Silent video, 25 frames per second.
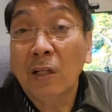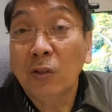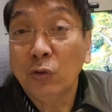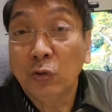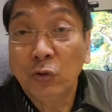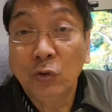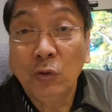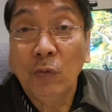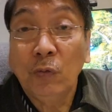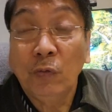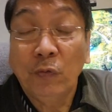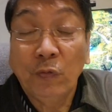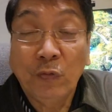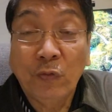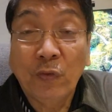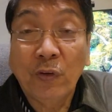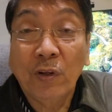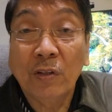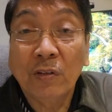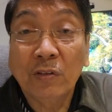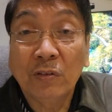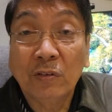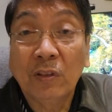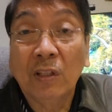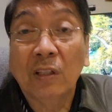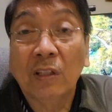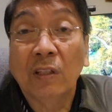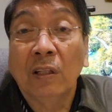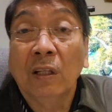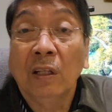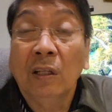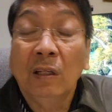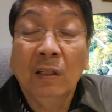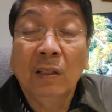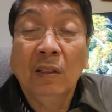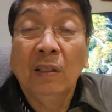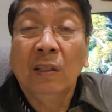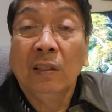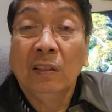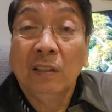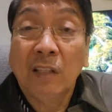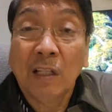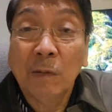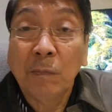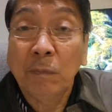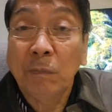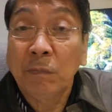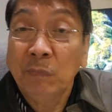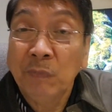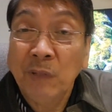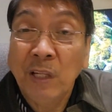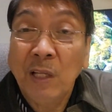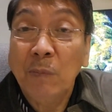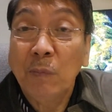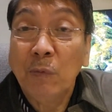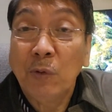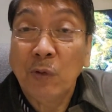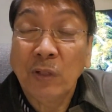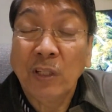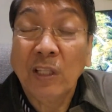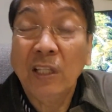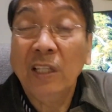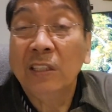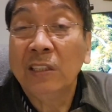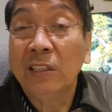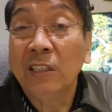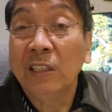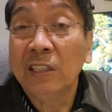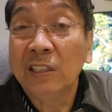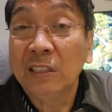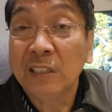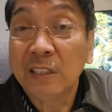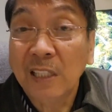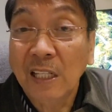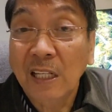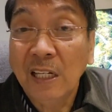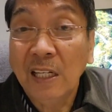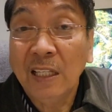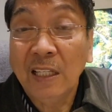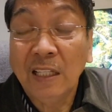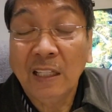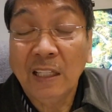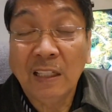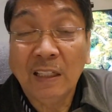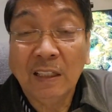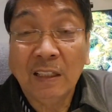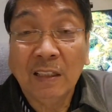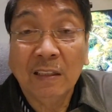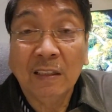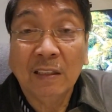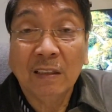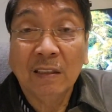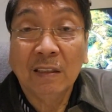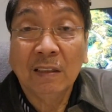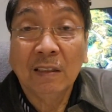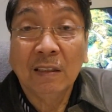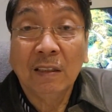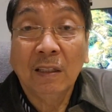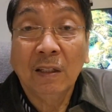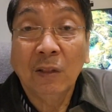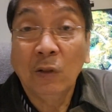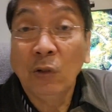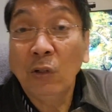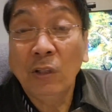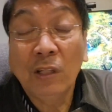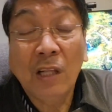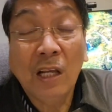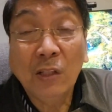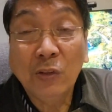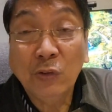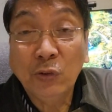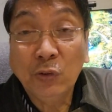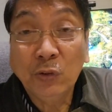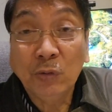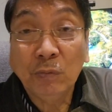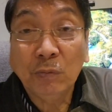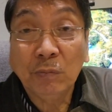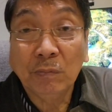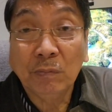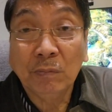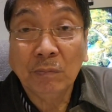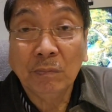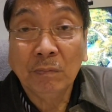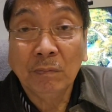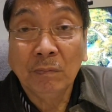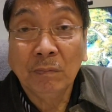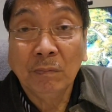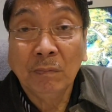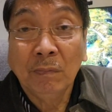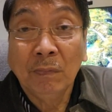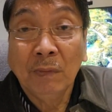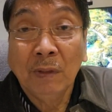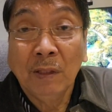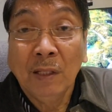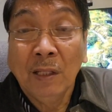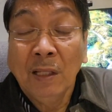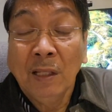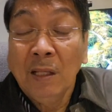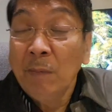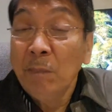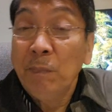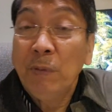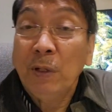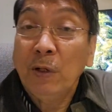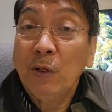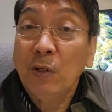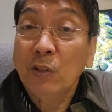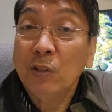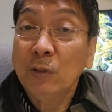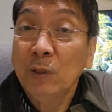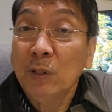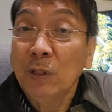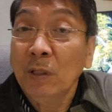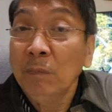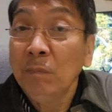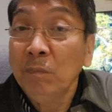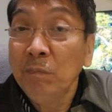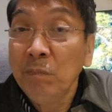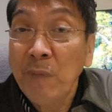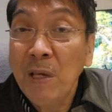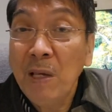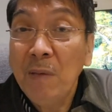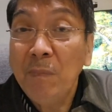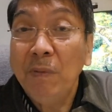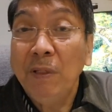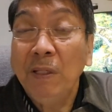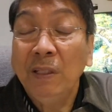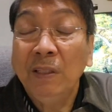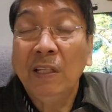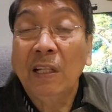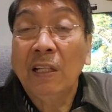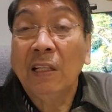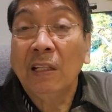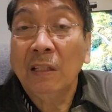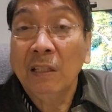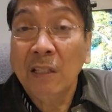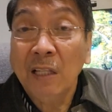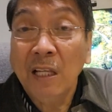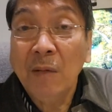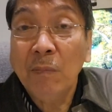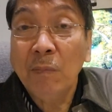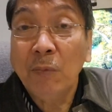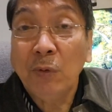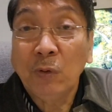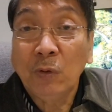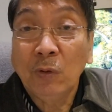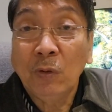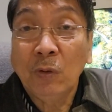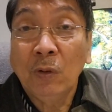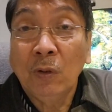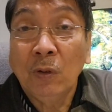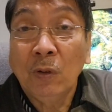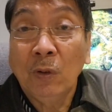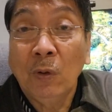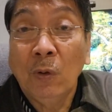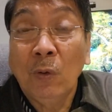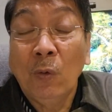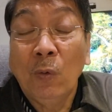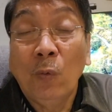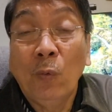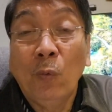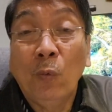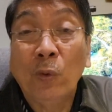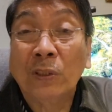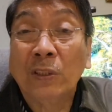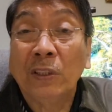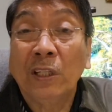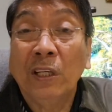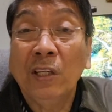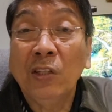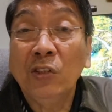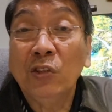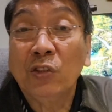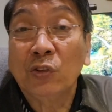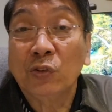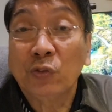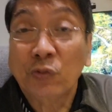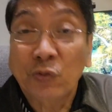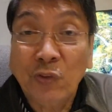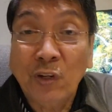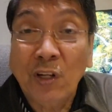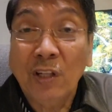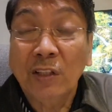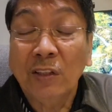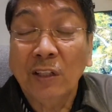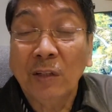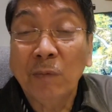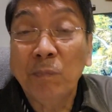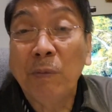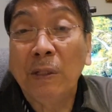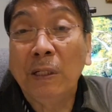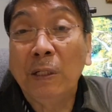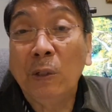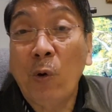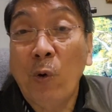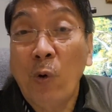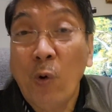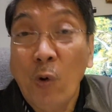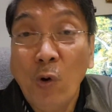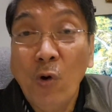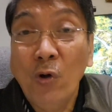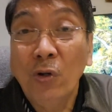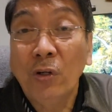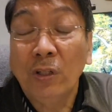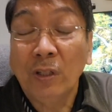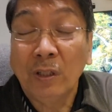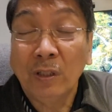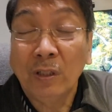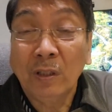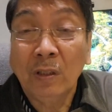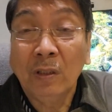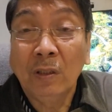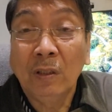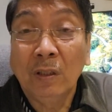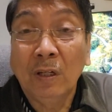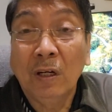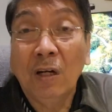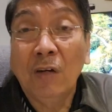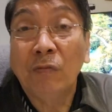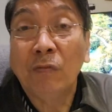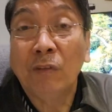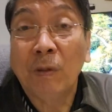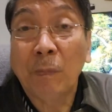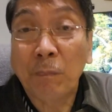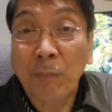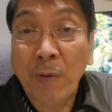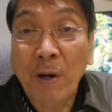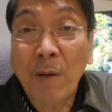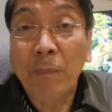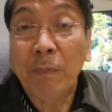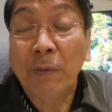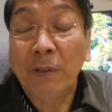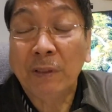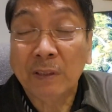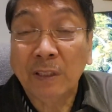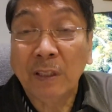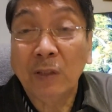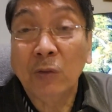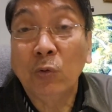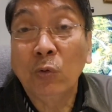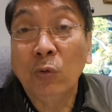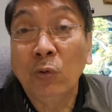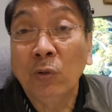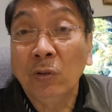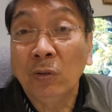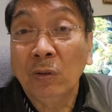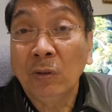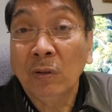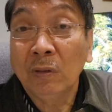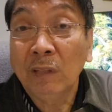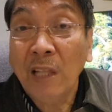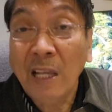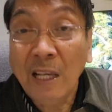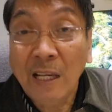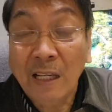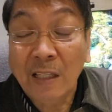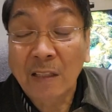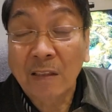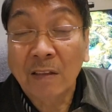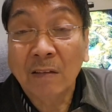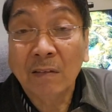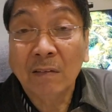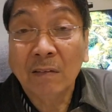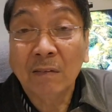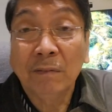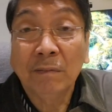assume, friends, that that neighbor is stealing. Don't assume. Because maybe that neighbor was instructed by the owner of the property to take it.